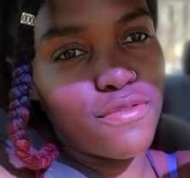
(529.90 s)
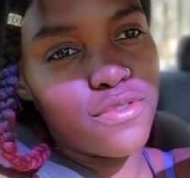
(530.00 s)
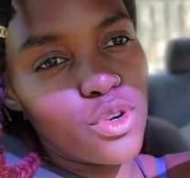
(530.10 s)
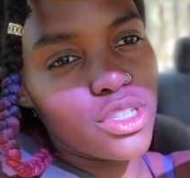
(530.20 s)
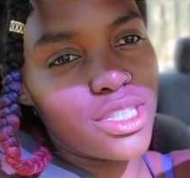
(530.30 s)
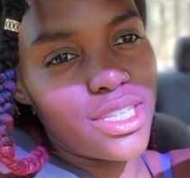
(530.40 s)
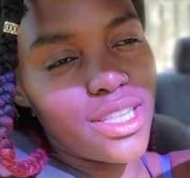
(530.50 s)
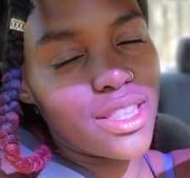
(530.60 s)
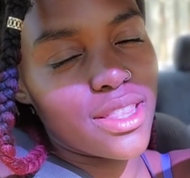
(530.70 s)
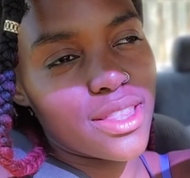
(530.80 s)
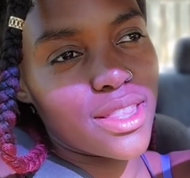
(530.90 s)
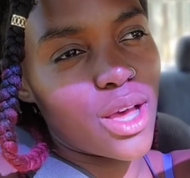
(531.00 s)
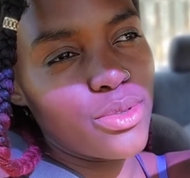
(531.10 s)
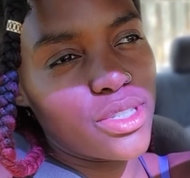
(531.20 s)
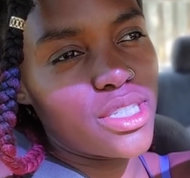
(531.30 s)

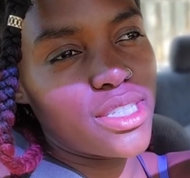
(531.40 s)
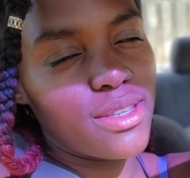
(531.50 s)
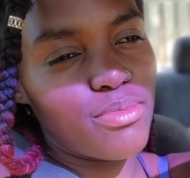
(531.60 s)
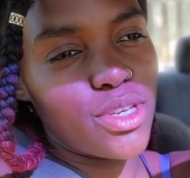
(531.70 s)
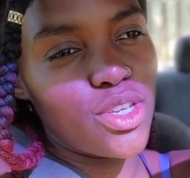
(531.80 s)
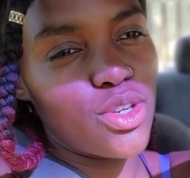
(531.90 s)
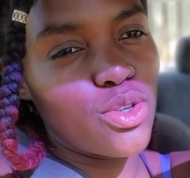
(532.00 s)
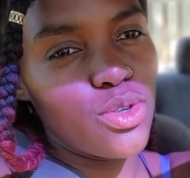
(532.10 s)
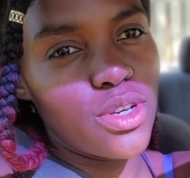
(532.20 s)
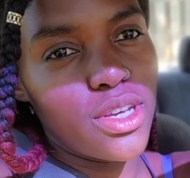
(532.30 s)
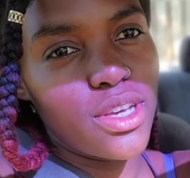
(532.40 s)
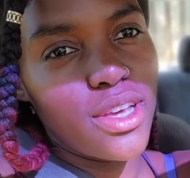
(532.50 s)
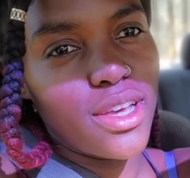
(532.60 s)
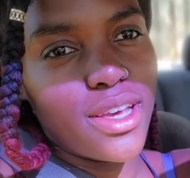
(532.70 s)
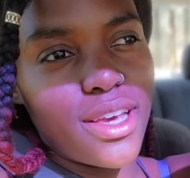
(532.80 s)
14,000 BTU
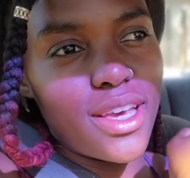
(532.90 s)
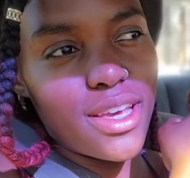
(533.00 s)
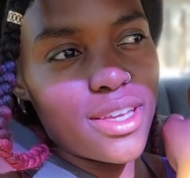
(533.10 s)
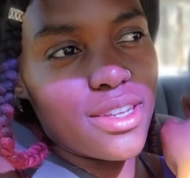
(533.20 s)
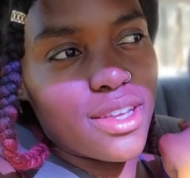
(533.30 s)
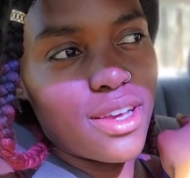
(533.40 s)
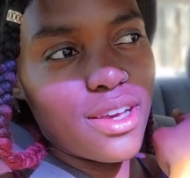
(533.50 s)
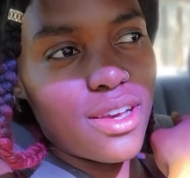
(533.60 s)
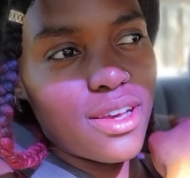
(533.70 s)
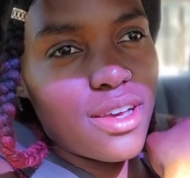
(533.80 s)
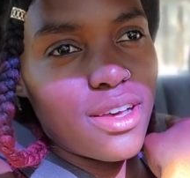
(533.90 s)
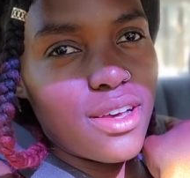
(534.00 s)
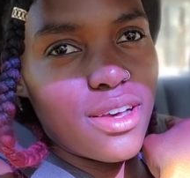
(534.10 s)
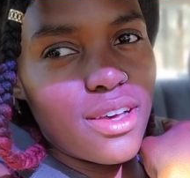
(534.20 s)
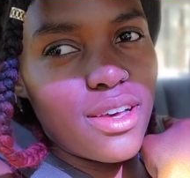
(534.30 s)
and
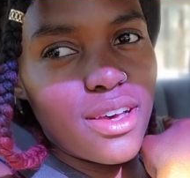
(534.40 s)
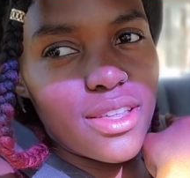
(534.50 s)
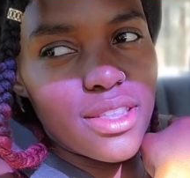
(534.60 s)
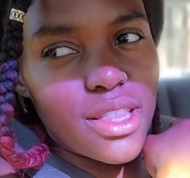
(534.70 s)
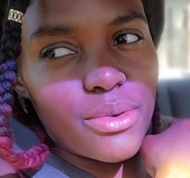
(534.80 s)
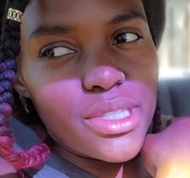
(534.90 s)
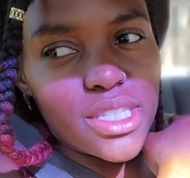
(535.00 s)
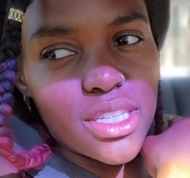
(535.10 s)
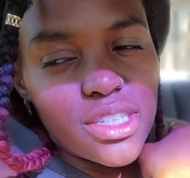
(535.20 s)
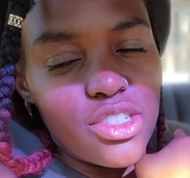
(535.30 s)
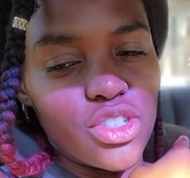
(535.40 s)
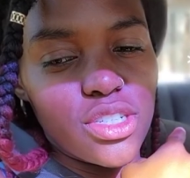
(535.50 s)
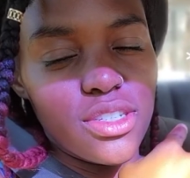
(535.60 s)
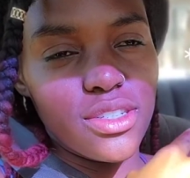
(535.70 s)
uh, I think that one's 600